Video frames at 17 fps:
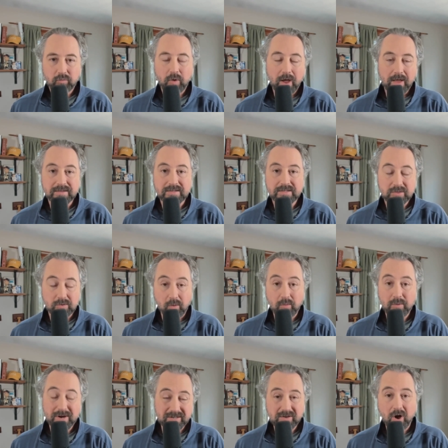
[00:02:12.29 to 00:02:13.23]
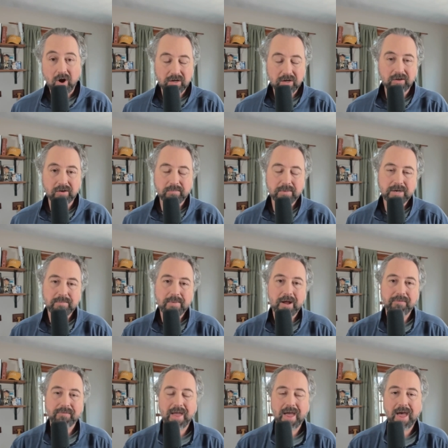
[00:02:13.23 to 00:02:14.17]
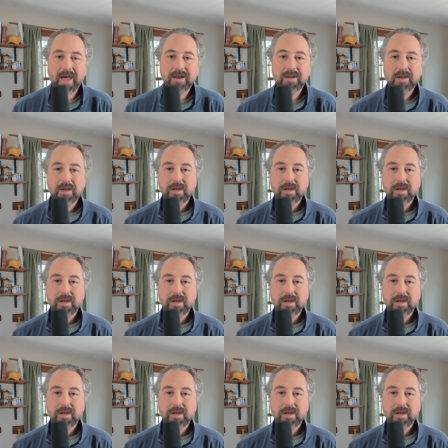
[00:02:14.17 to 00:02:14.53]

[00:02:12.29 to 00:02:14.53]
run. So I want to talk a little bit about that